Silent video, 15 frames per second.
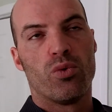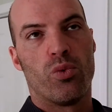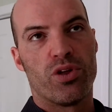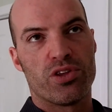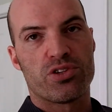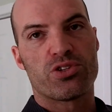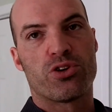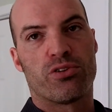
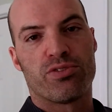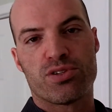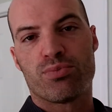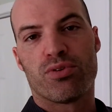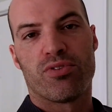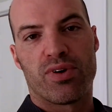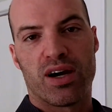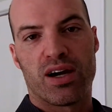with a service
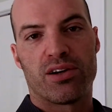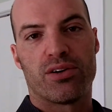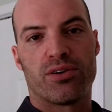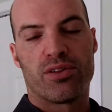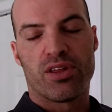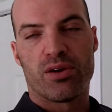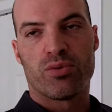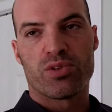
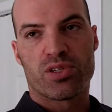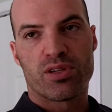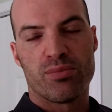provider that was